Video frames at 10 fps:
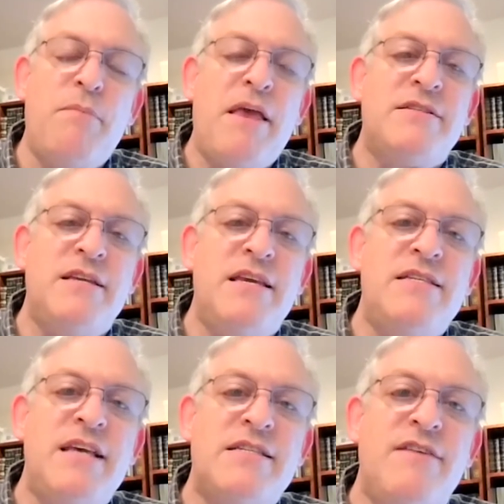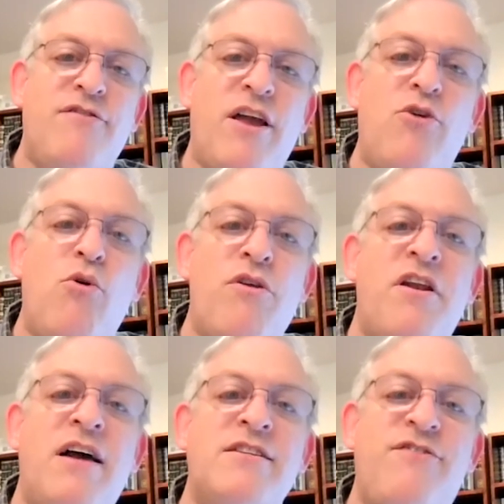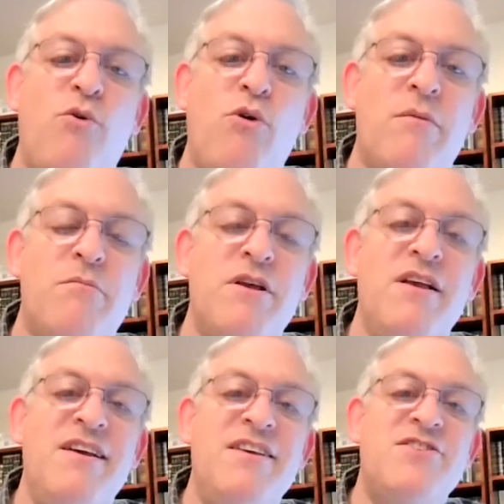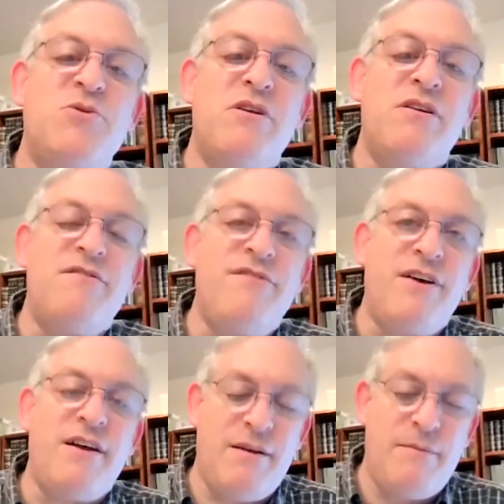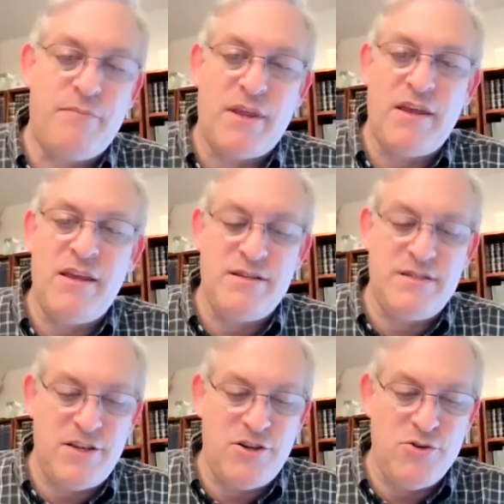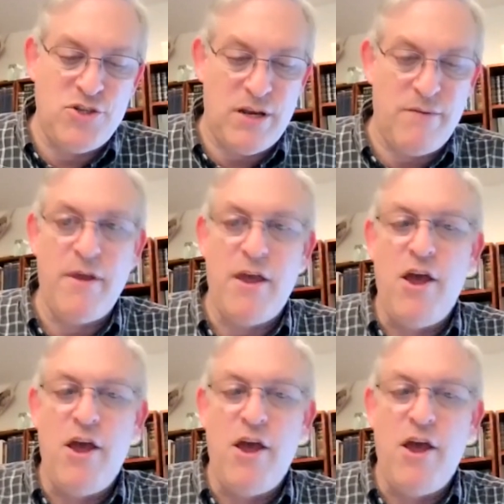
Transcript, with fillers: Like basically, he's asking for like an orthodox forum sort of um, institution.